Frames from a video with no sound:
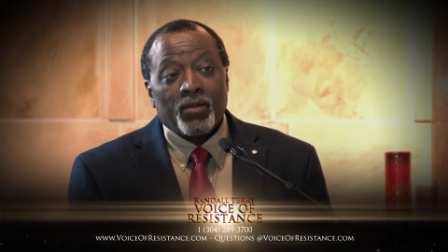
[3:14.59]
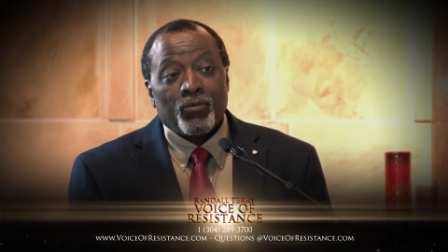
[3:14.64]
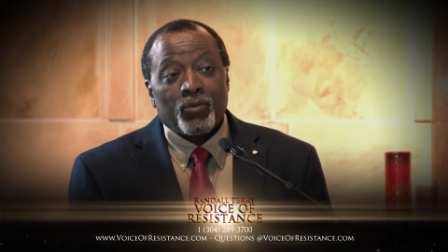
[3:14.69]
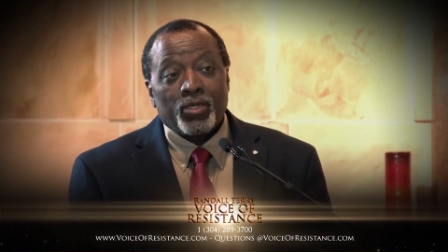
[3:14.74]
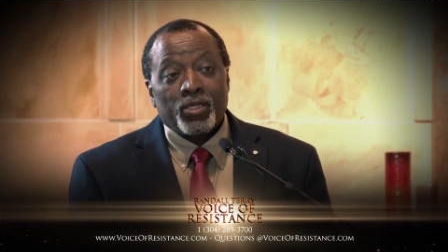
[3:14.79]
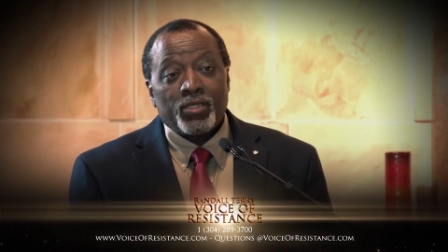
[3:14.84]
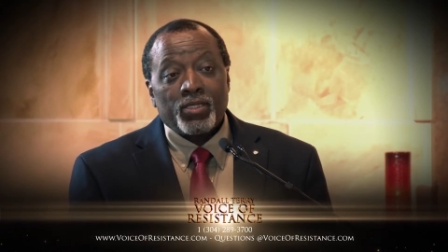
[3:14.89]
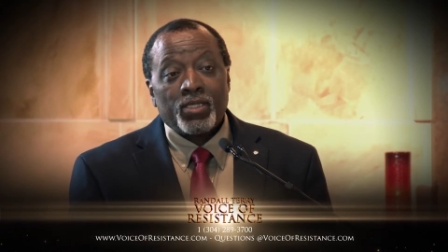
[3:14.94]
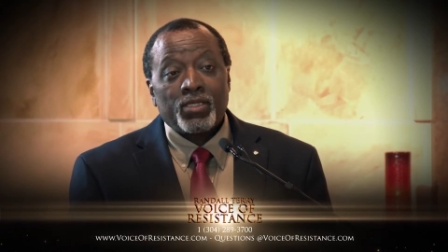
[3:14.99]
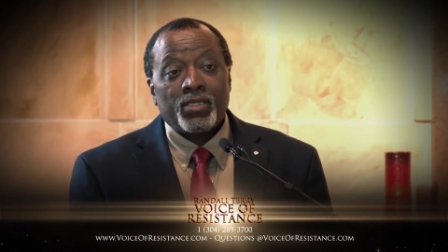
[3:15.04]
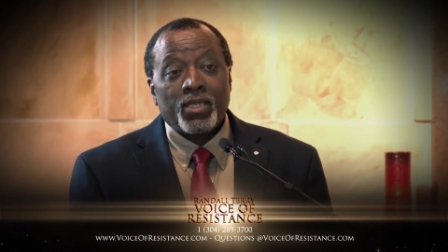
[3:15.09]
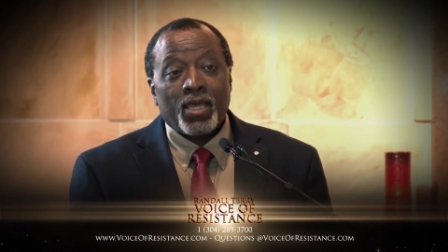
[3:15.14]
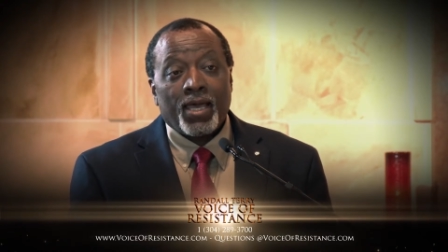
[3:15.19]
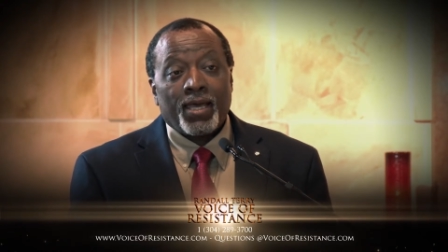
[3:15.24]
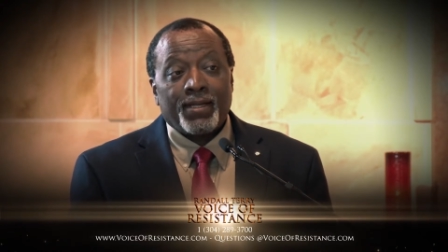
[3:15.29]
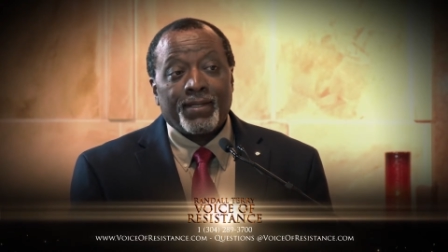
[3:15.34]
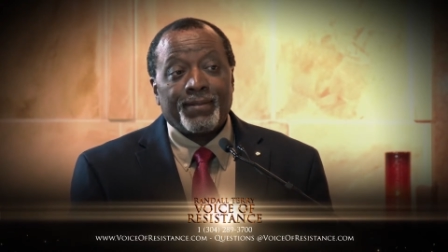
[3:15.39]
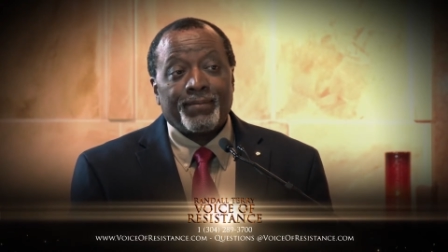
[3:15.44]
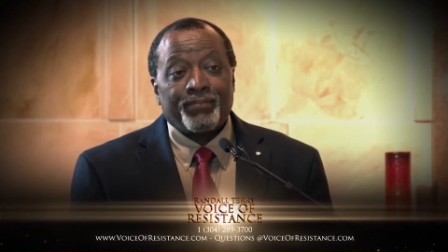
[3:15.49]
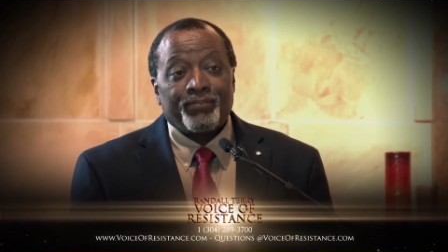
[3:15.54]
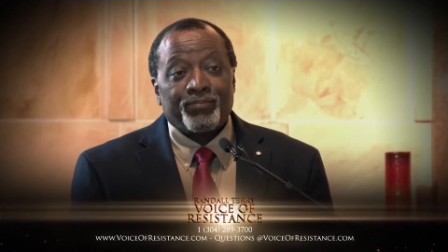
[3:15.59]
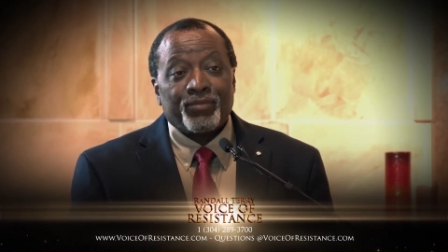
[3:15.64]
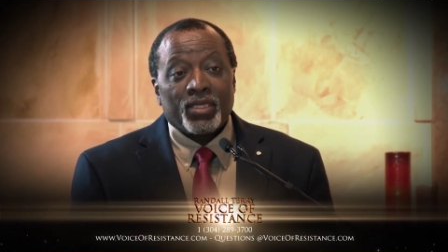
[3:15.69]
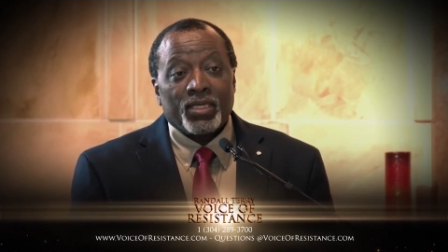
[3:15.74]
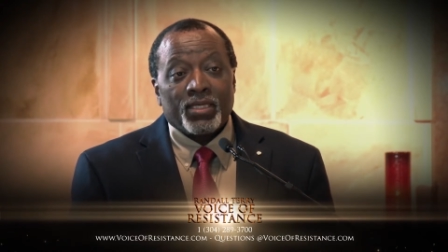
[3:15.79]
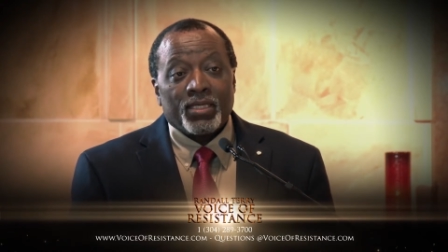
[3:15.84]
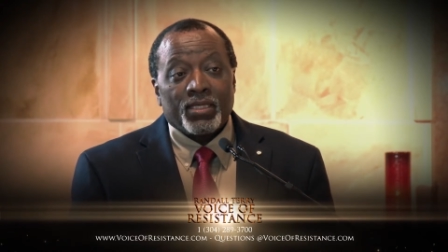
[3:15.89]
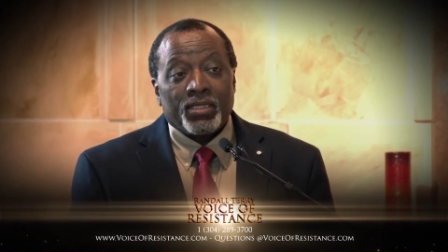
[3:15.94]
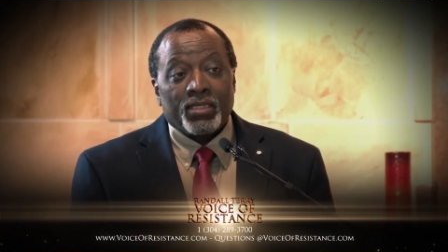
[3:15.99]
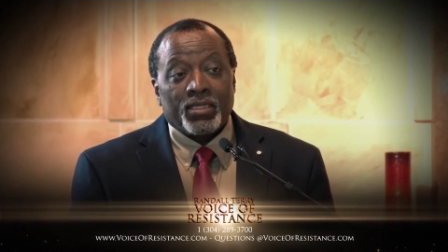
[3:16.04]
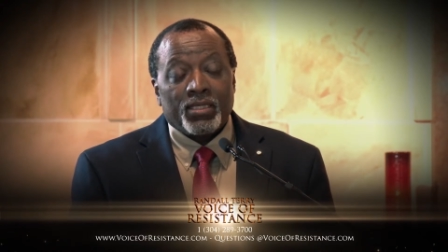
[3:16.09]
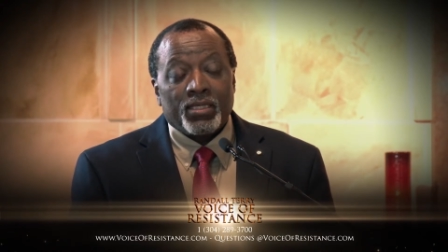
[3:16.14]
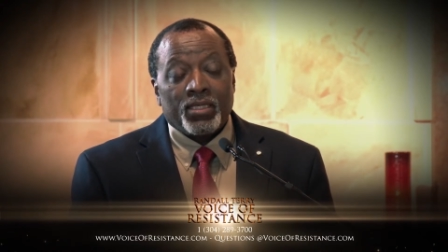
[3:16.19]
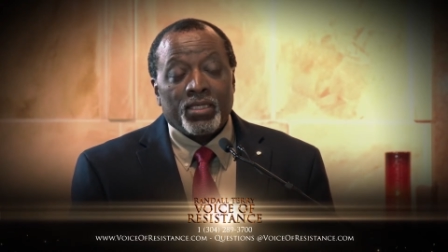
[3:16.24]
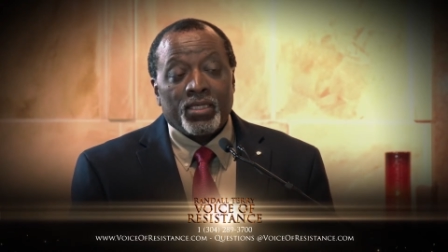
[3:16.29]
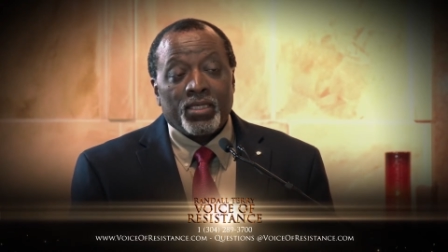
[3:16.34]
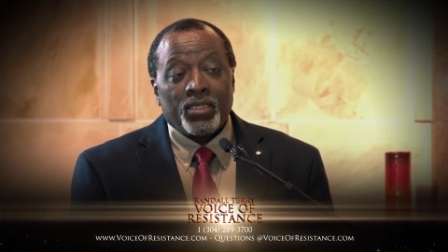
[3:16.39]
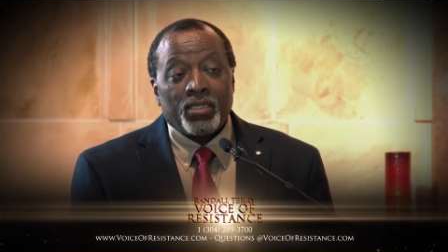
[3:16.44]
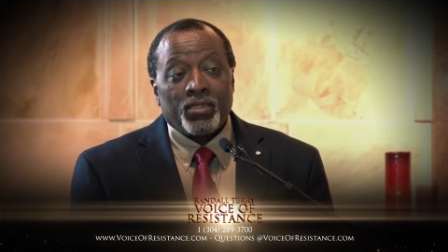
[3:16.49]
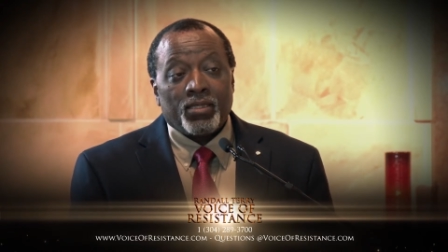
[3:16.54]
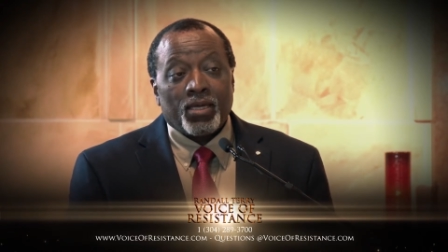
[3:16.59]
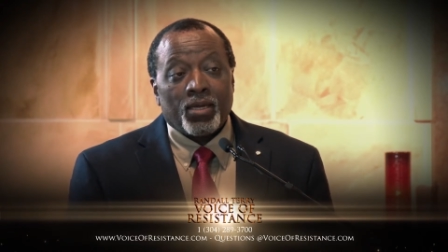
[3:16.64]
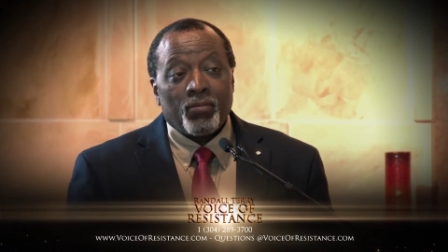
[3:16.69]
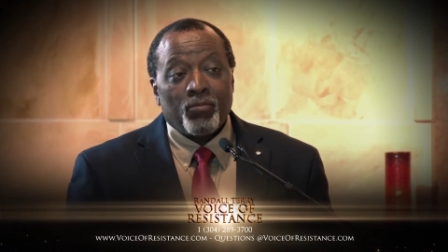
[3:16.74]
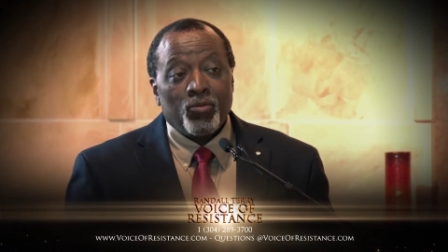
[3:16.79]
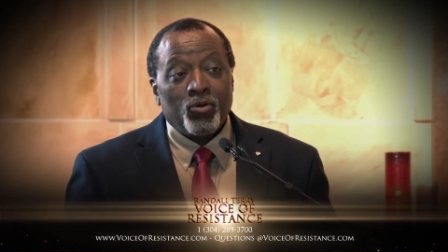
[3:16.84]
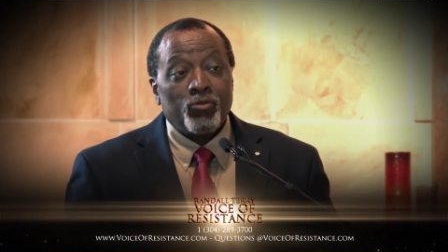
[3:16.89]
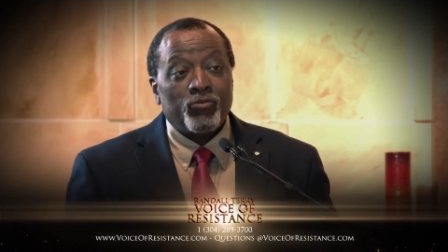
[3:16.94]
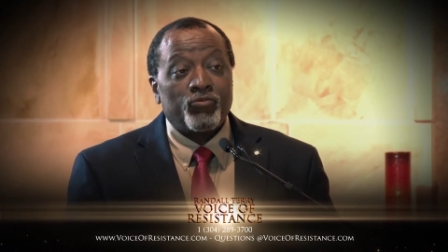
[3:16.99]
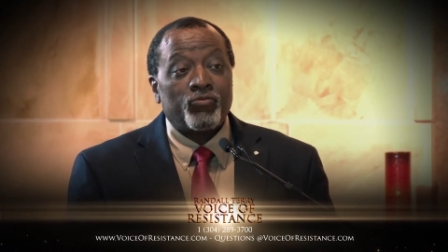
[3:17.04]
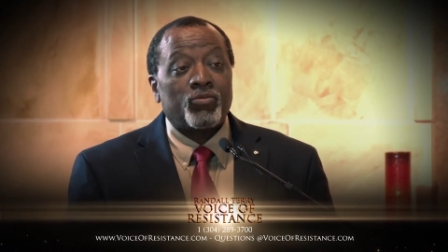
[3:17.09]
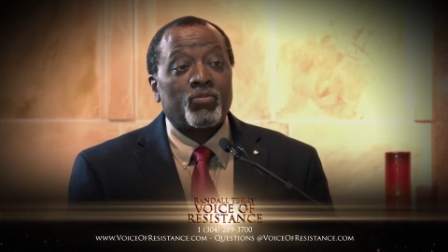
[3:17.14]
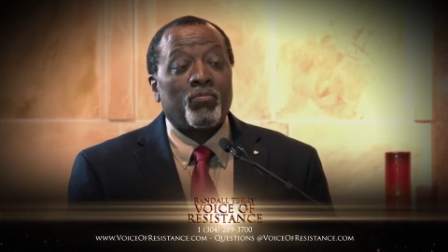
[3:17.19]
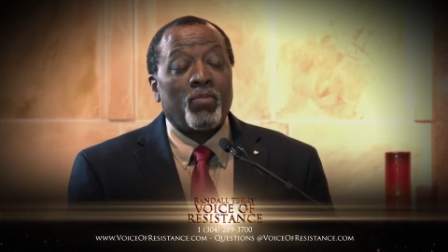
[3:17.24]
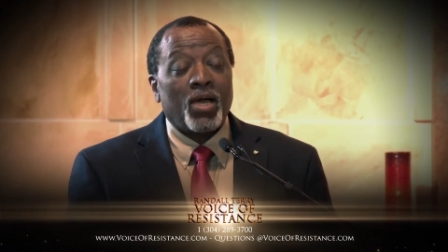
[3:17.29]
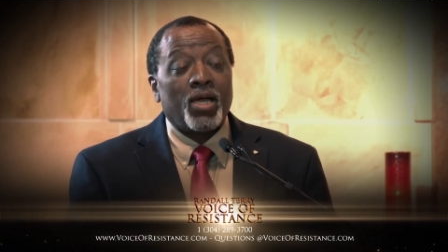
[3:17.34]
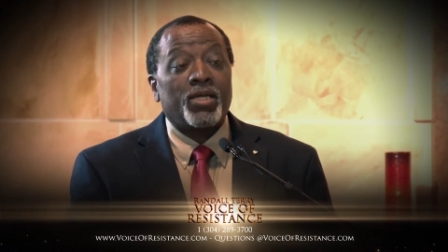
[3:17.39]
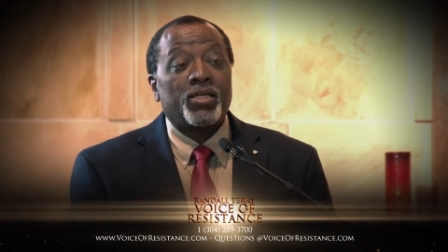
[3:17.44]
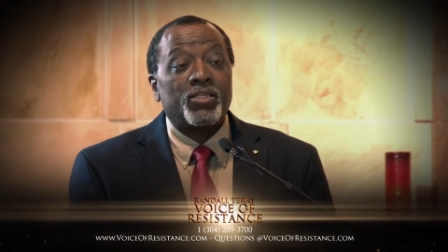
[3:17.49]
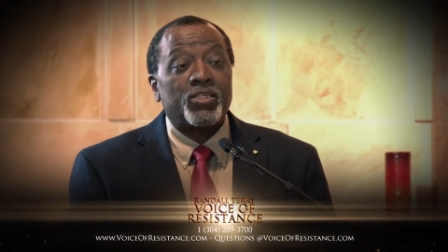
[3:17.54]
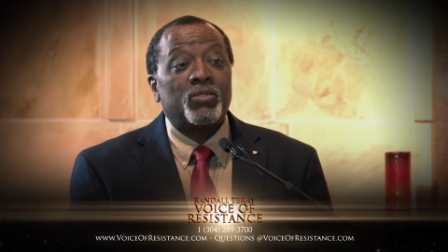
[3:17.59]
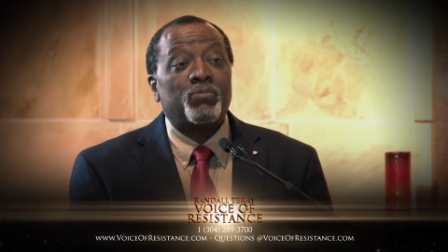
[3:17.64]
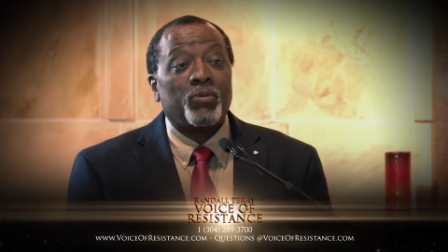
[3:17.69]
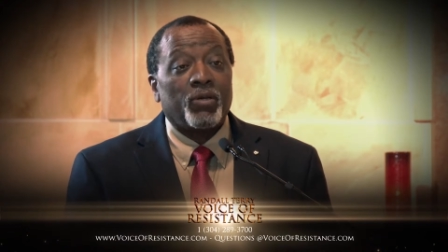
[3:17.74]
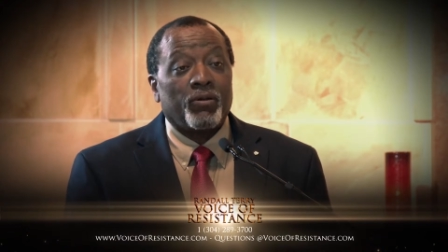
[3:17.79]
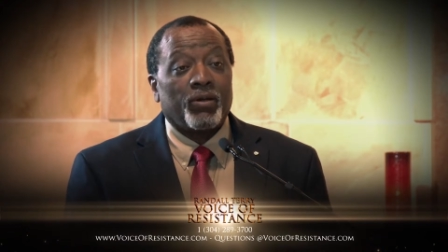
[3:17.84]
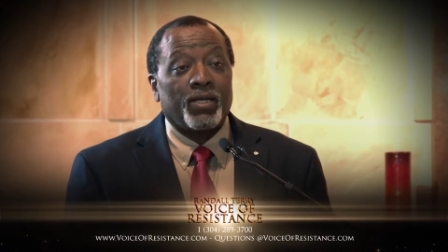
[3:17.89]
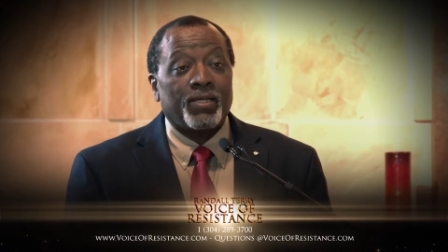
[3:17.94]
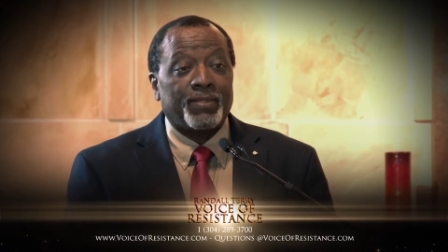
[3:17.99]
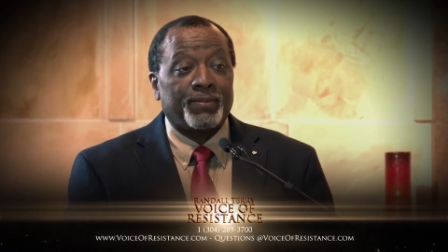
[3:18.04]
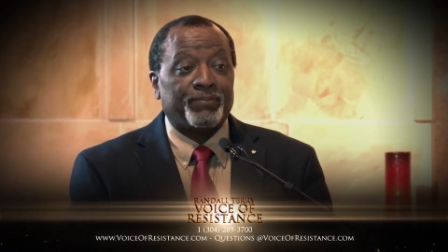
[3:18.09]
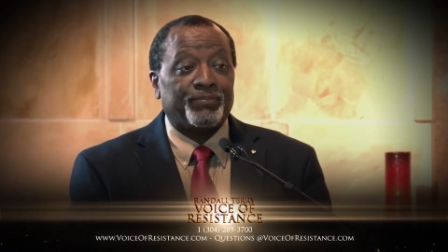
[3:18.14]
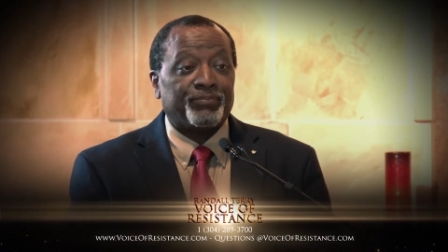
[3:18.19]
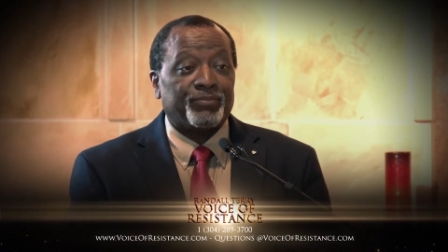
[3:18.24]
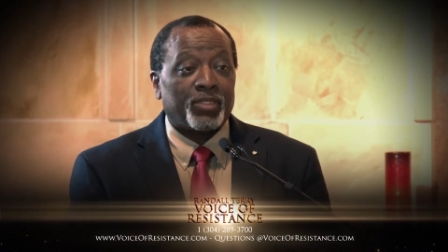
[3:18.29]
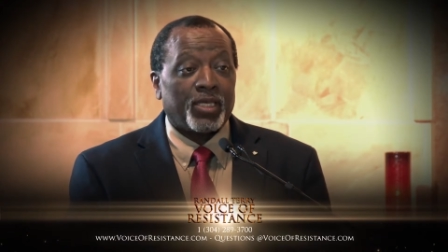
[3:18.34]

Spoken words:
When he did that, he moved my spirit,